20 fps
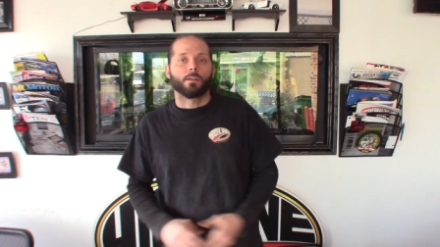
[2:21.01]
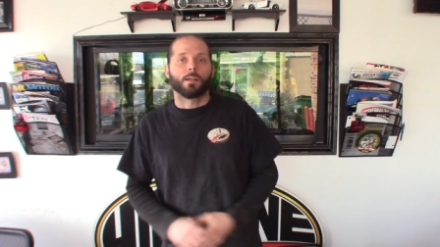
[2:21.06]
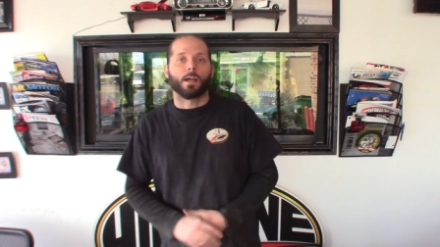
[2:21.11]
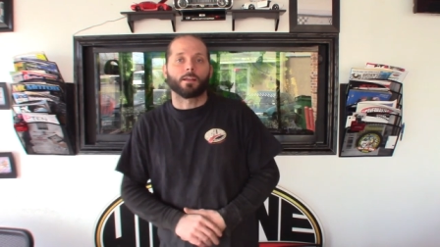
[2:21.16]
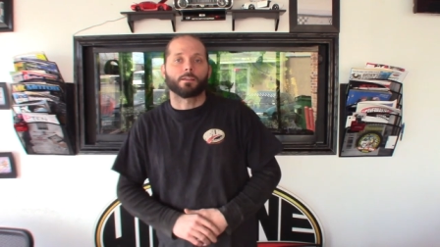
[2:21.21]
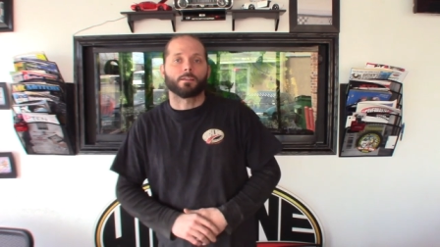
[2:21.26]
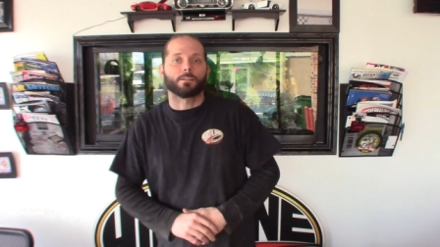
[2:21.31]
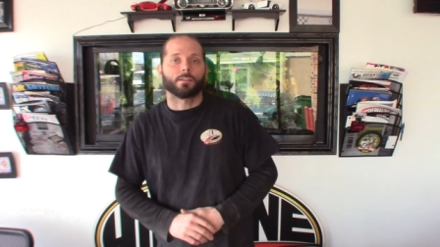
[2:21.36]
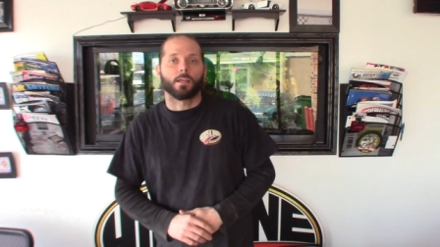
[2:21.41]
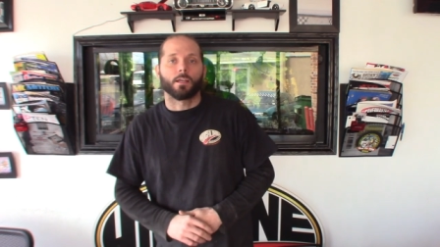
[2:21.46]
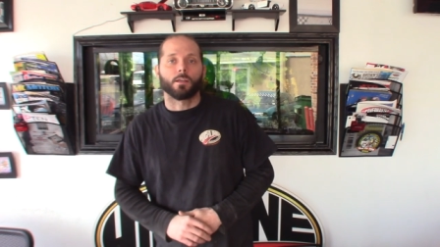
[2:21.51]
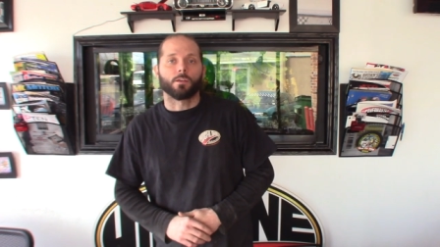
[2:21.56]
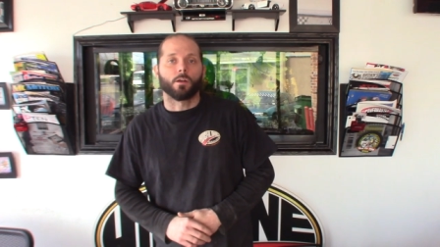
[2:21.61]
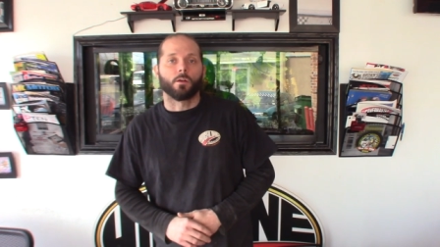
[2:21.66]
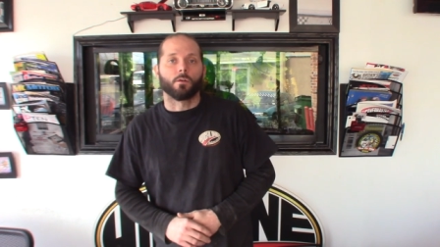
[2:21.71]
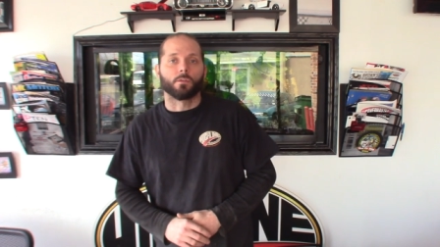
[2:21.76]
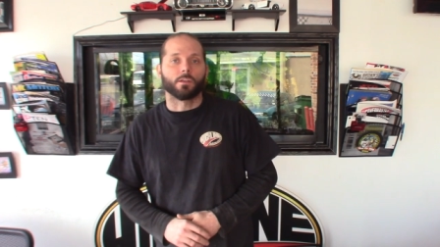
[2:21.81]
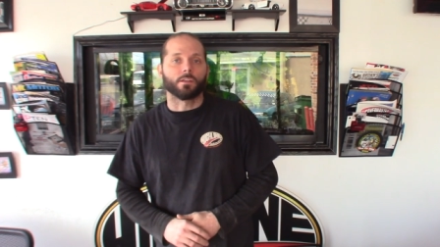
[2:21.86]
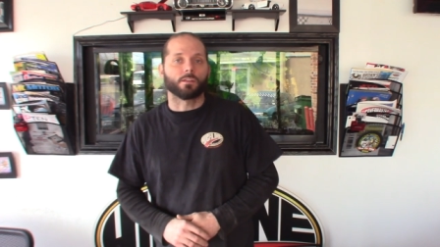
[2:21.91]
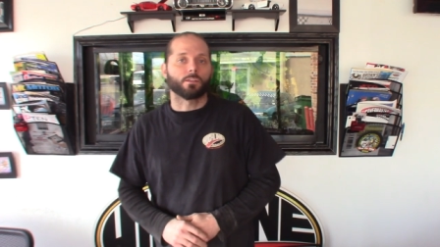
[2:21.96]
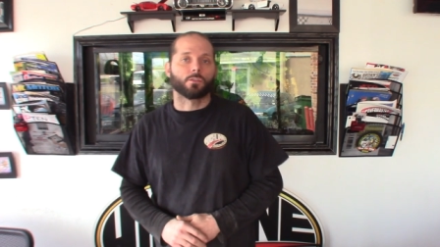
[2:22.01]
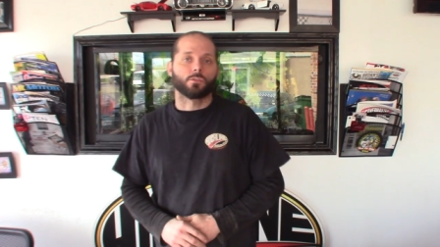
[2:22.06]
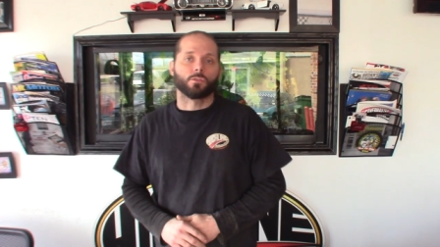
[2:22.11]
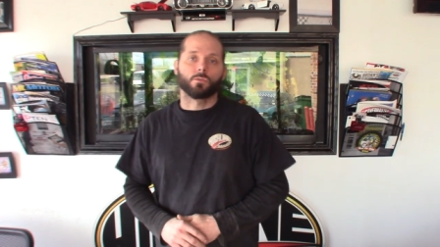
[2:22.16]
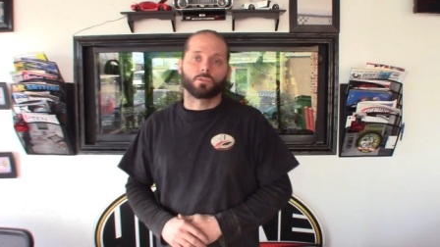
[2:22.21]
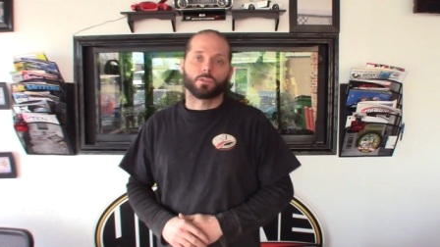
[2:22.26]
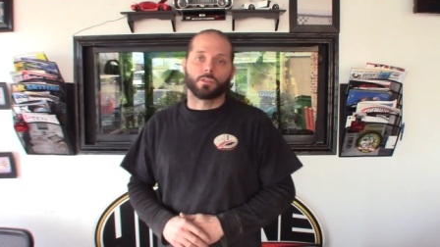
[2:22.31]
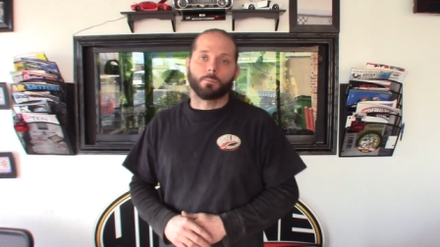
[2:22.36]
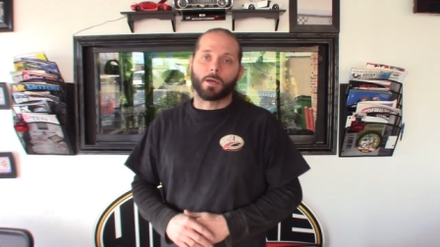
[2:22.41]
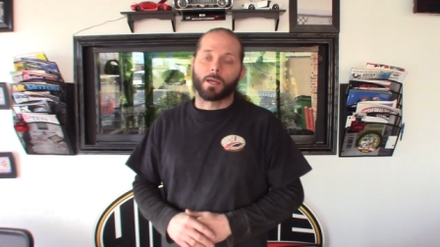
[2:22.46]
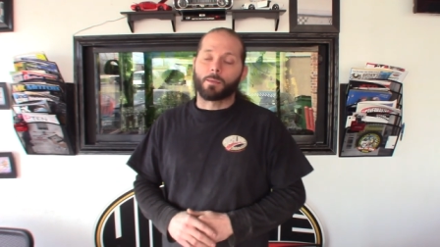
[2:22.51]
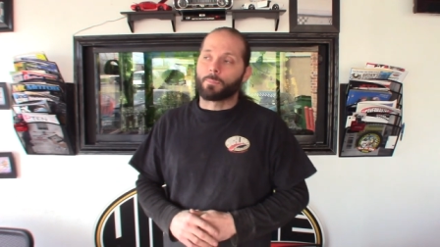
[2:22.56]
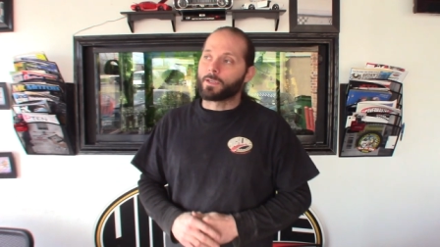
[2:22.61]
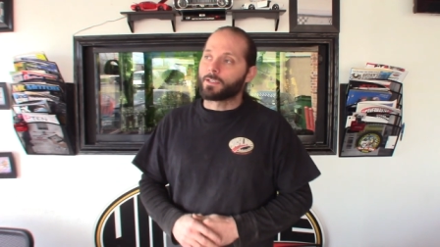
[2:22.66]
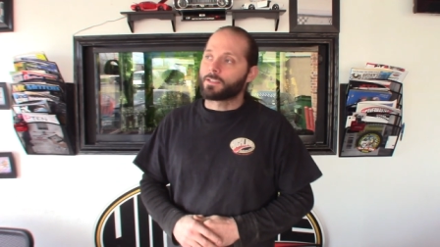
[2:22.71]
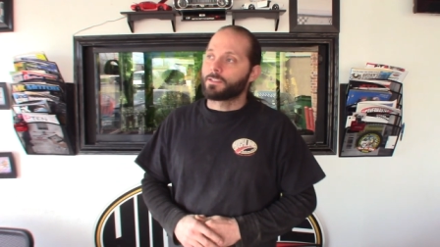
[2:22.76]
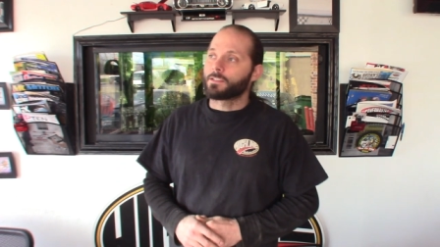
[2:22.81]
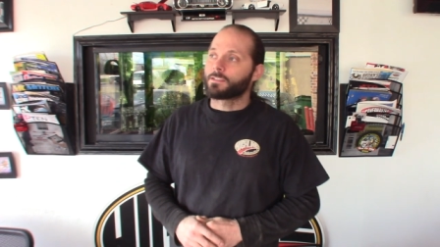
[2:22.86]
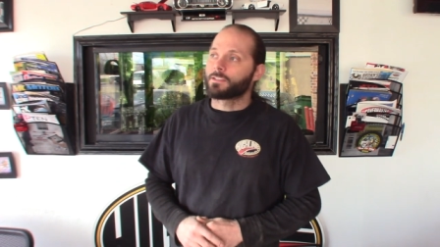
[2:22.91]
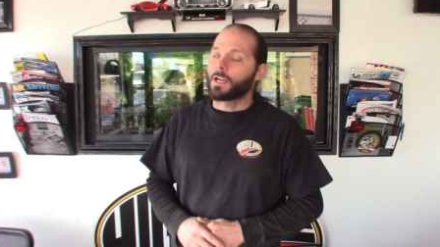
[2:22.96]
not to say, you know, this is usually my
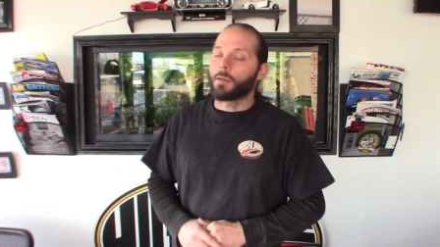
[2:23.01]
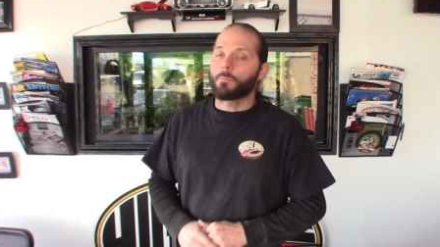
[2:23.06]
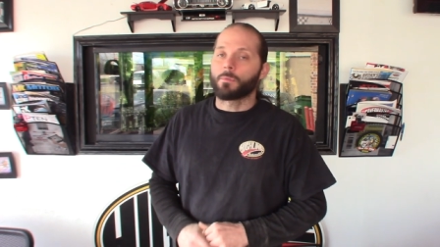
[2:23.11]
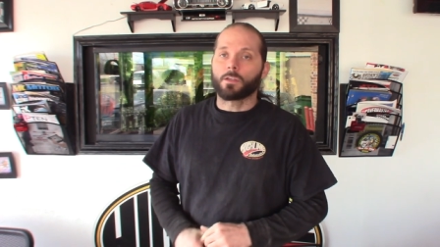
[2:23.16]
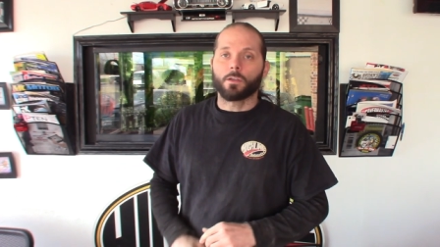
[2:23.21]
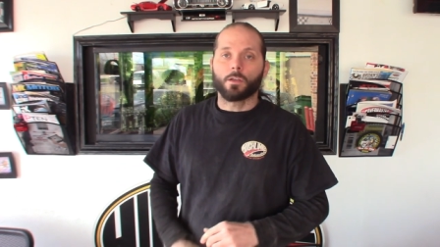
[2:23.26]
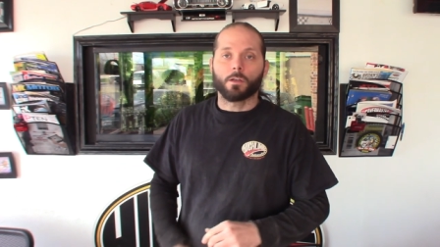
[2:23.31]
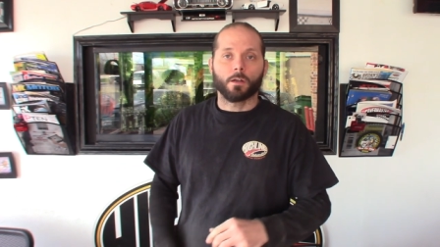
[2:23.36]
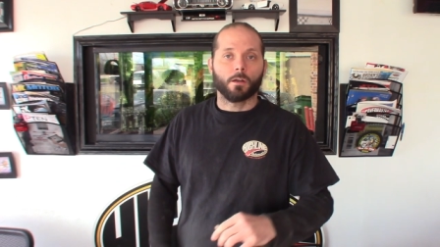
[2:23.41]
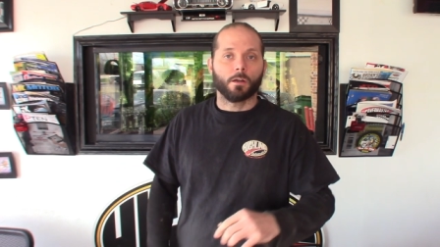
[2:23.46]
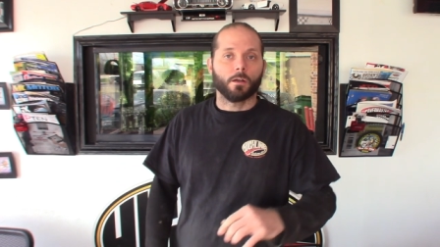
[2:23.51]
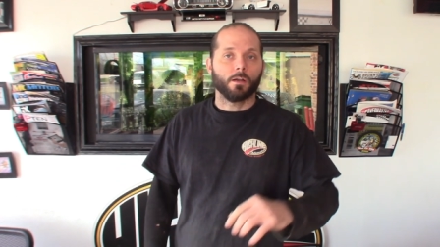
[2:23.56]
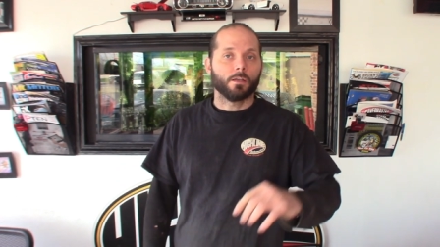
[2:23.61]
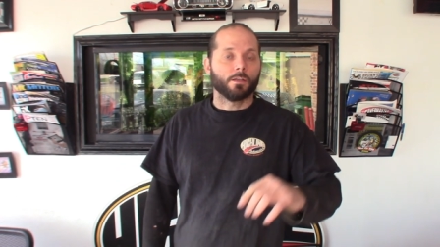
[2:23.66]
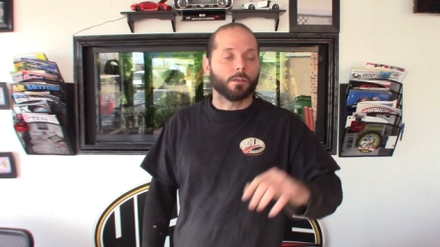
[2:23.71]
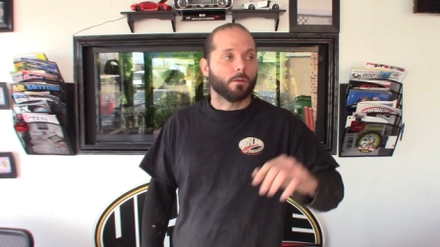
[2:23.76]
busiest time of year.